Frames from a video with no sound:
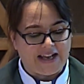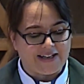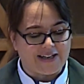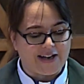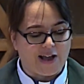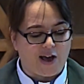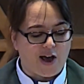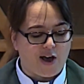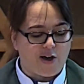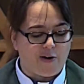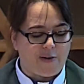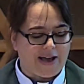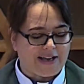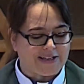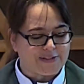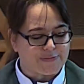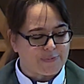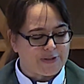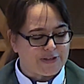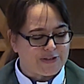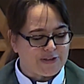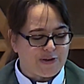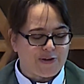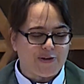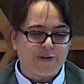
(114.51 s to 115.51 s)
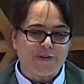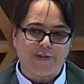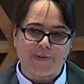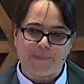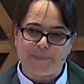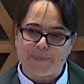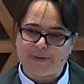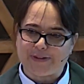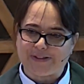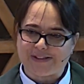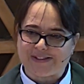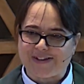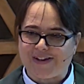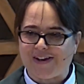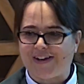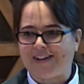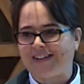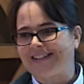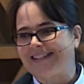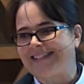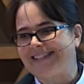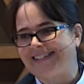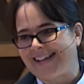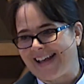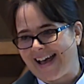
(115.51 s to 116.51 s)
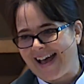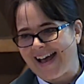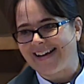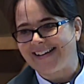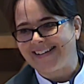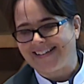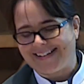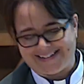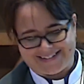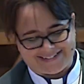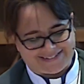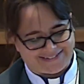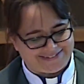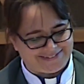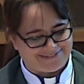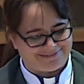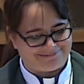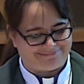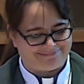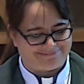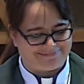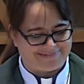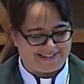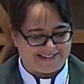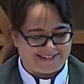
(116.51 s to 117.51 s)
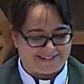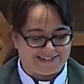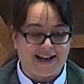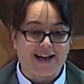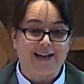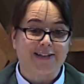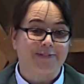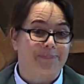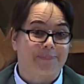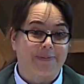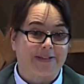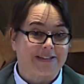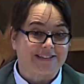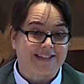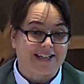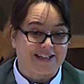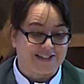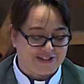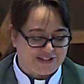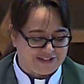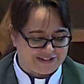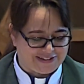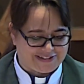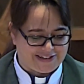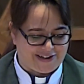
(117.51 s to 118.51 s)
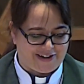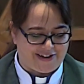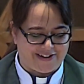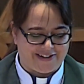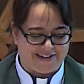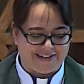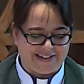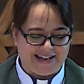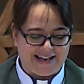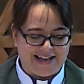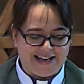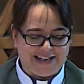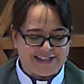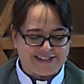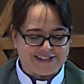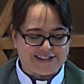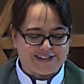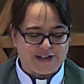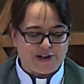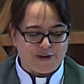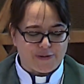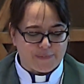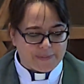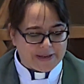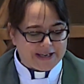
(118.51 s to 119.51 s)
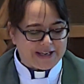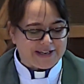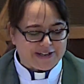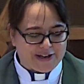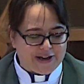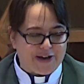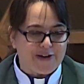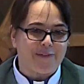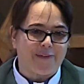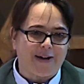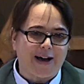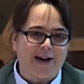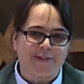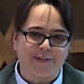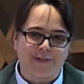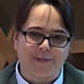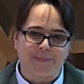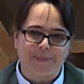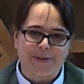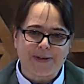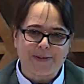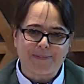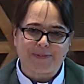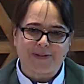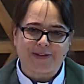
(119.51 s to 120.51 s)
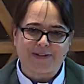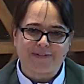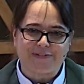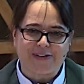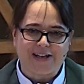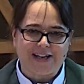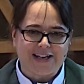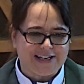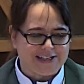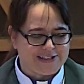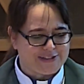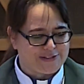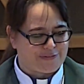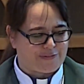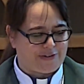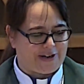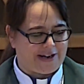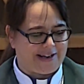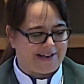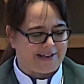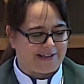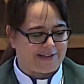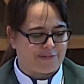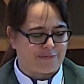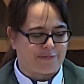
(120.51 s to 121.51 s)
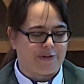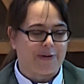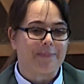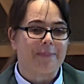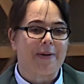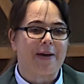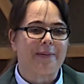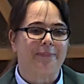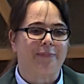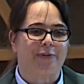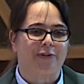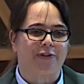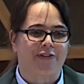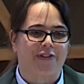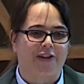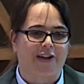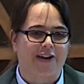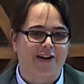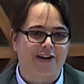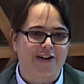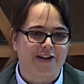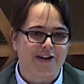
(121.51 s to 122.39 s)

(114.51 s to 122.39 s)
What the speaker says: Now, as we know, the book is called Daniel, not Belteshazzar, so we know how the people of Israel remember their